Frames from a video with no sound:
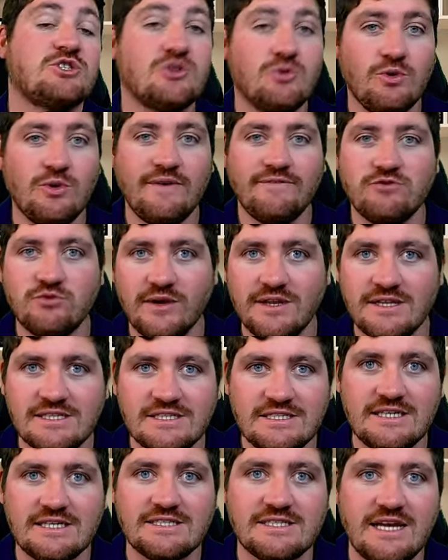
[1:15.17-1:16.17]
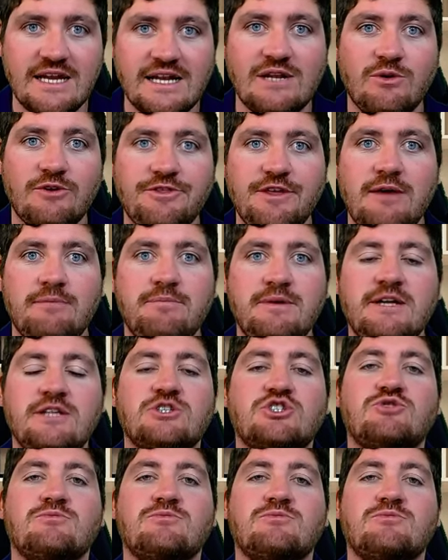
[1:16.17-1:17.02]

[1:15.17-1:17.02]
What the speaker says: So we'll have to wait and see exactly what that means